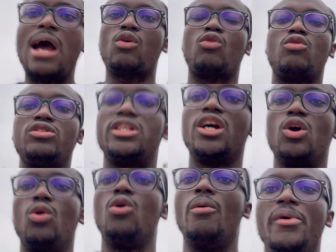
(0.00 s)
across the
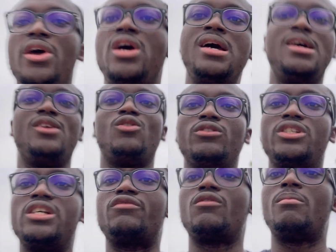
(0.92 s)
globe, not
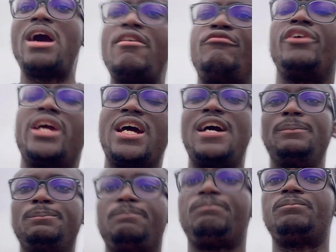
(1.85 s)
just from Africa.
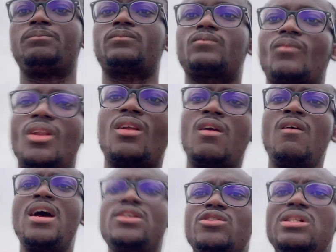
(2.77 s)

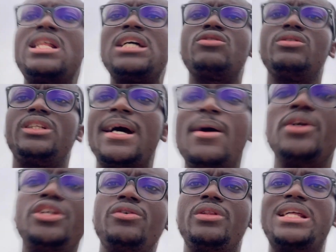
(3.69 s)
So that should tell
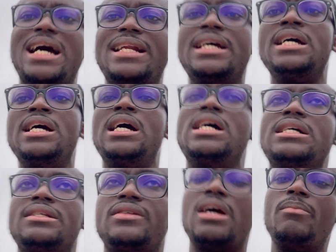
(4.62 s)
you that
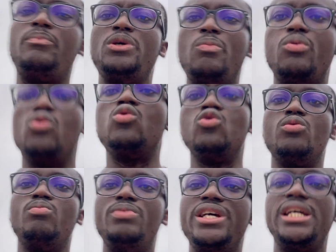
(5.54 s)
some people
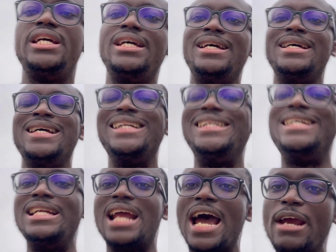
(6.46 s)
will be
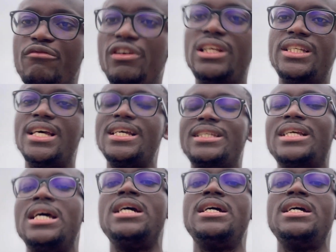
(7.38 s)
denied visas.